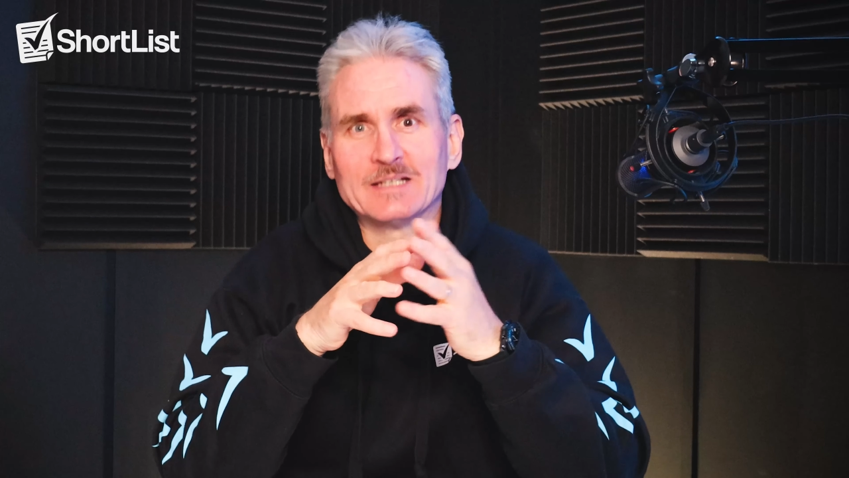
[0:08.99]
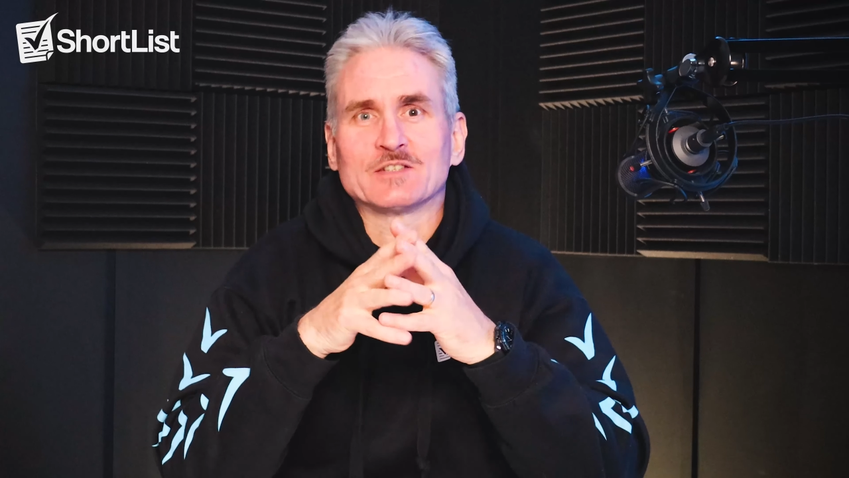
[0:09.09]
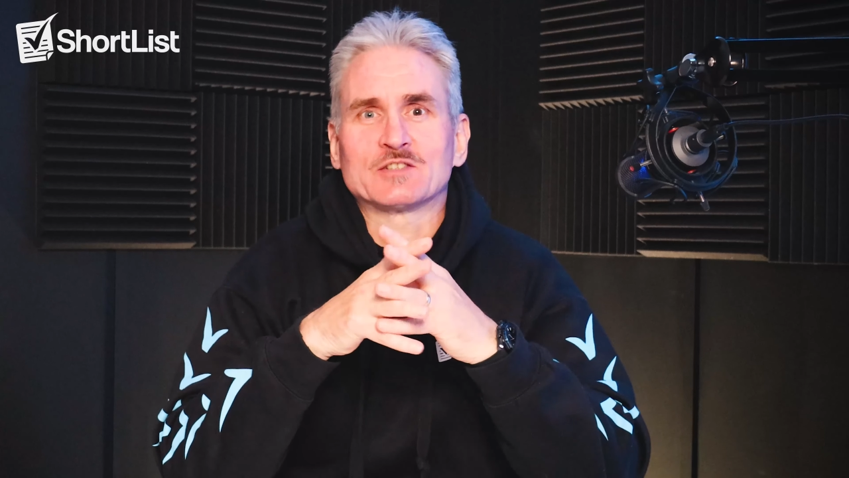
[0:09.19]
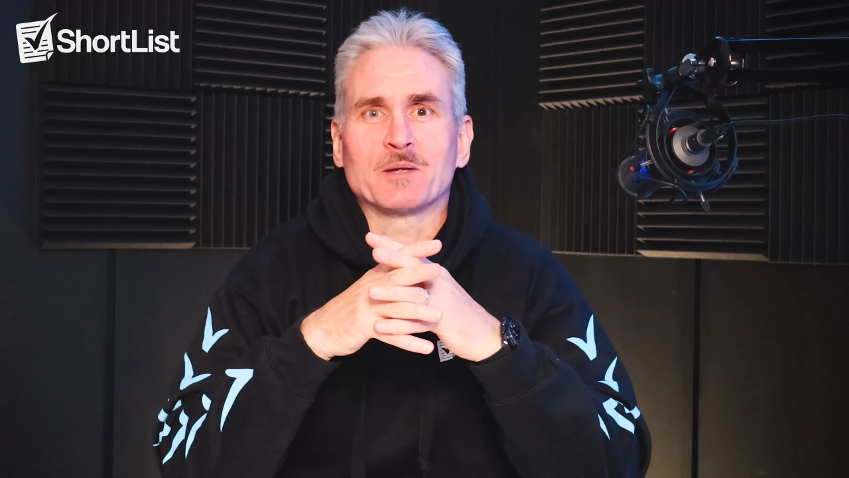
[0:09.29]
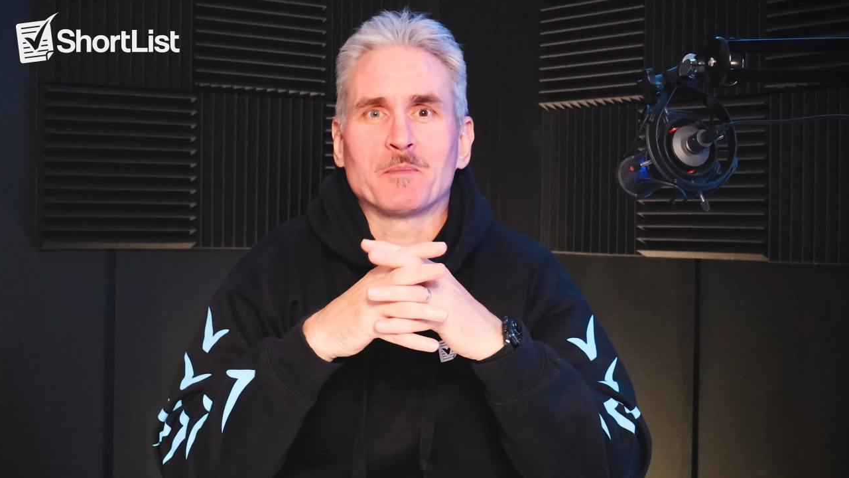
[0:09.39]

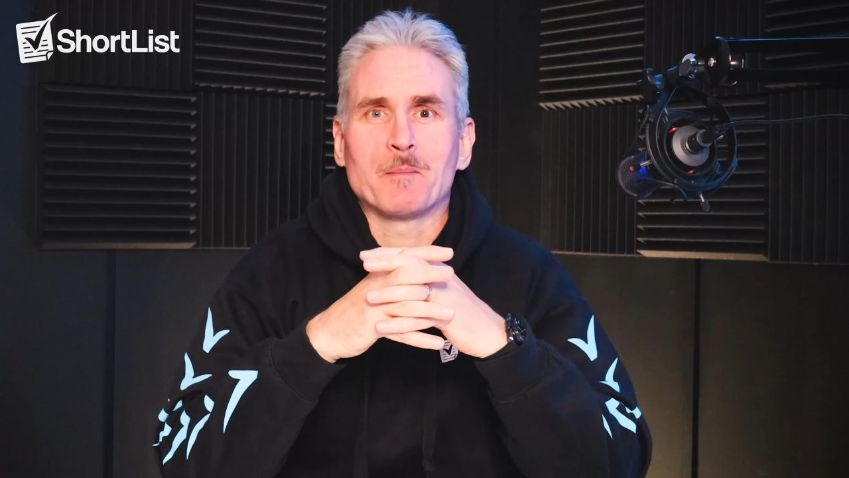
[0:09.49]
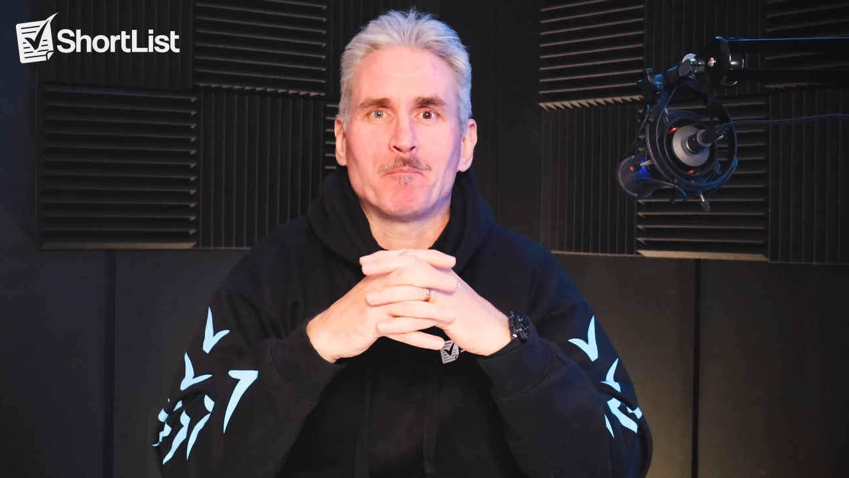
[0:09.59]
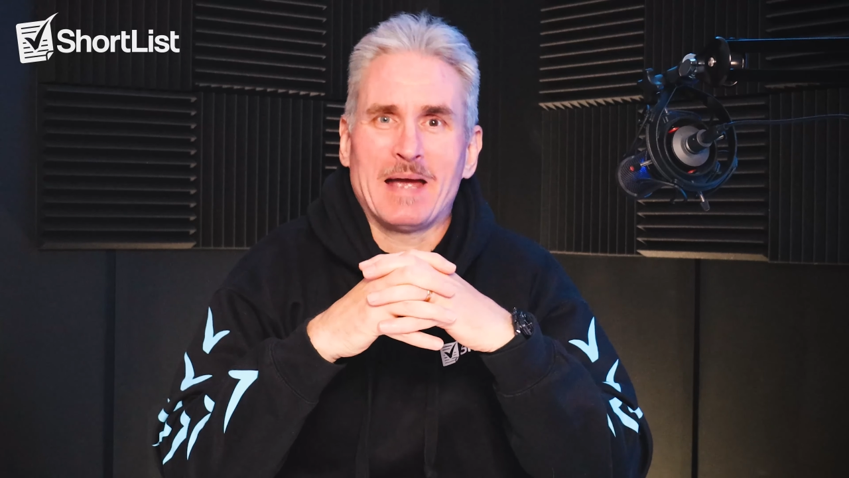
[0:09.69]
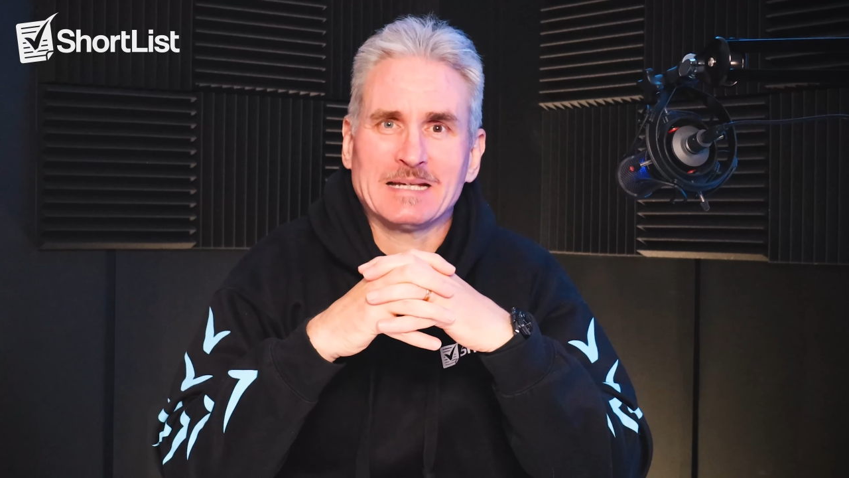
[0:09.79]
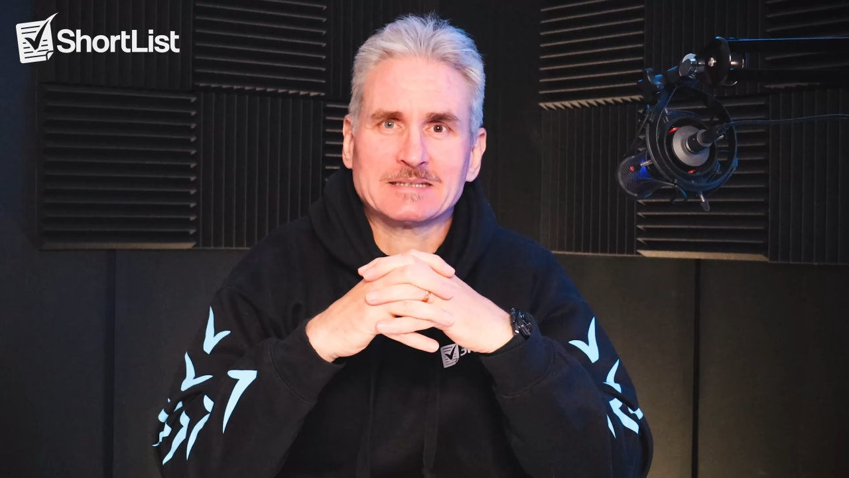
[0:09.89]
into some of the
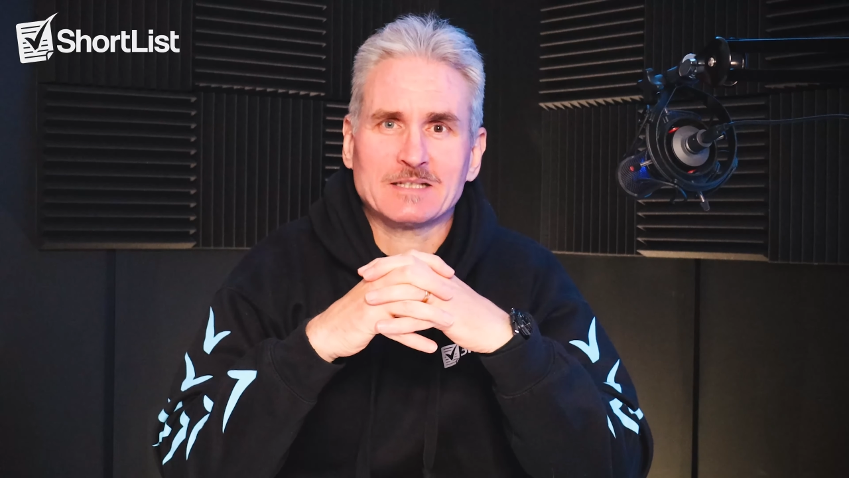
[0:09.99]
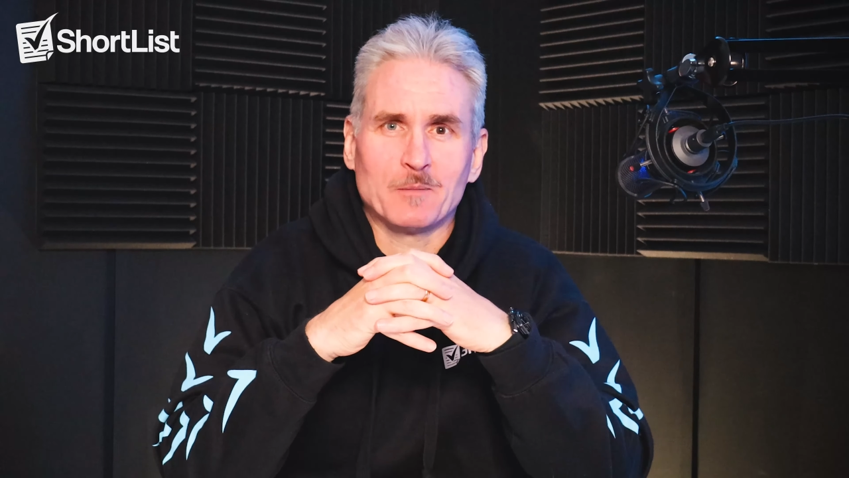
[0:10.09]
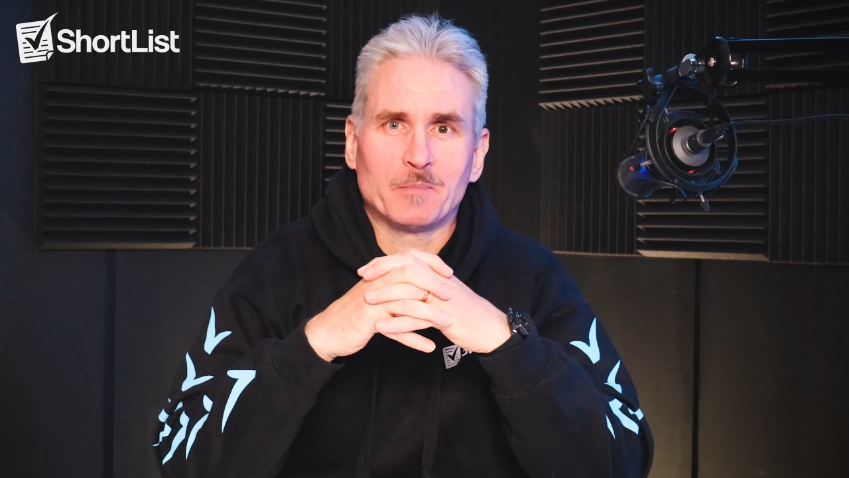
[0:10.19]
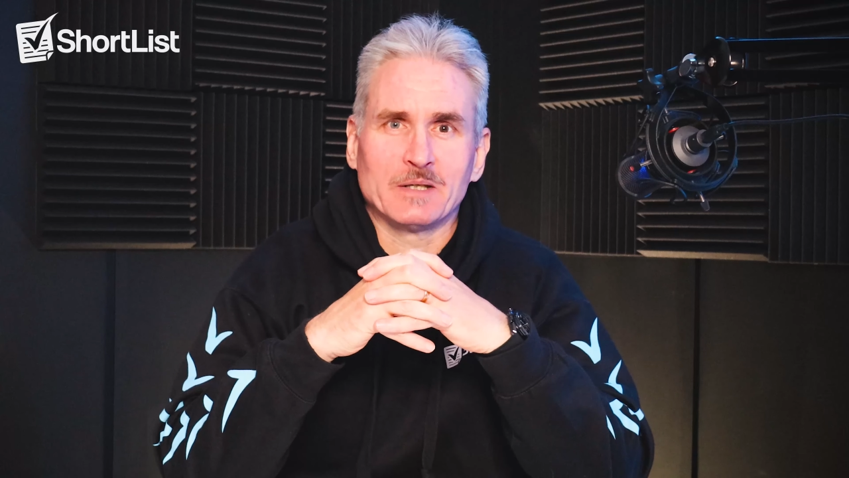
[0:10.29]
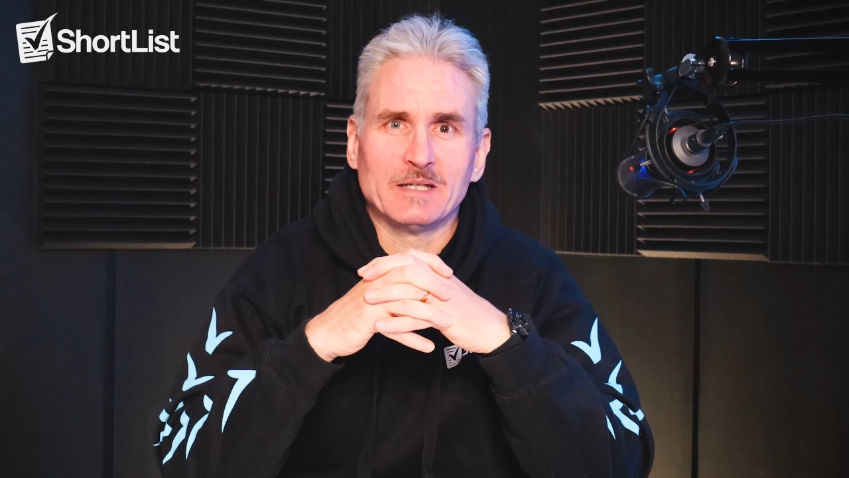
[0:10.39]
best
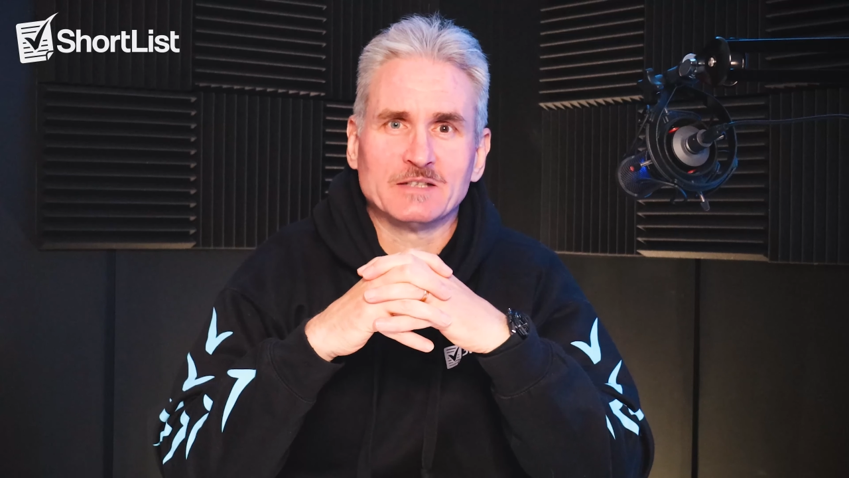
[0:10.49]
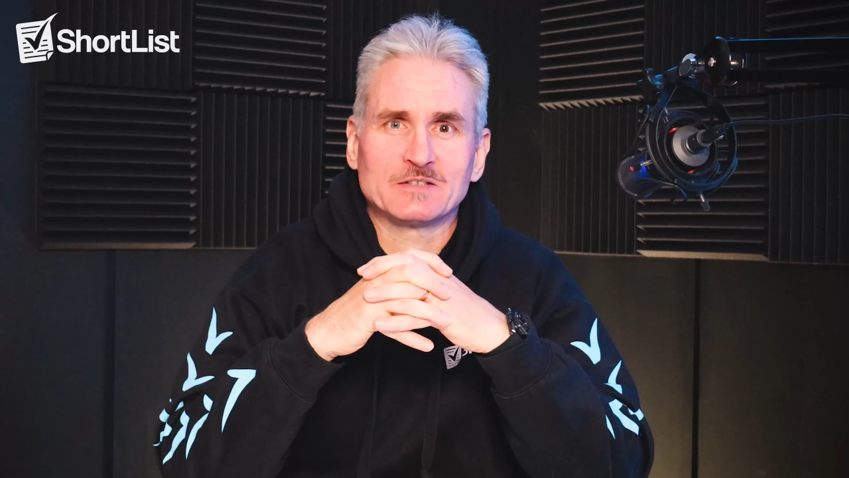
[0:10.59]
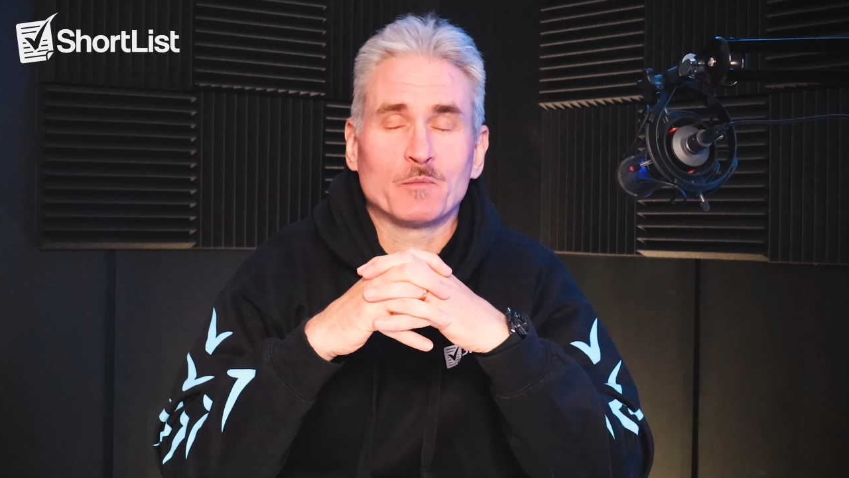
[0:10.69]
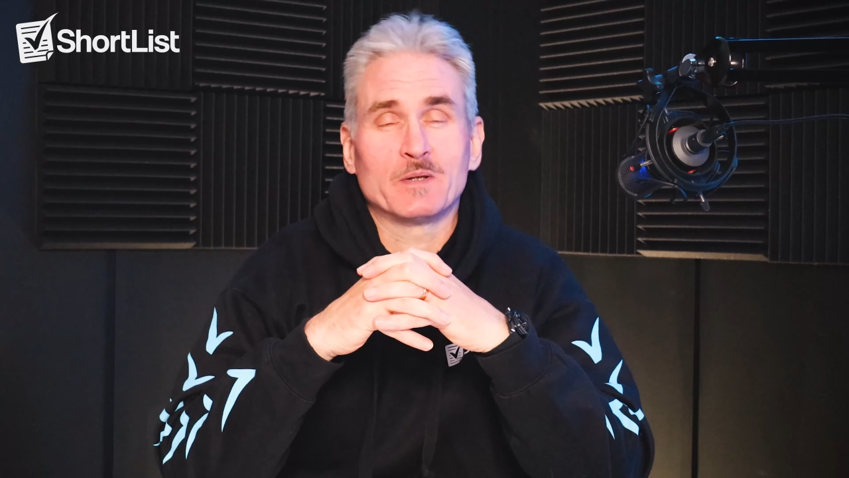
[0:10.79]
companies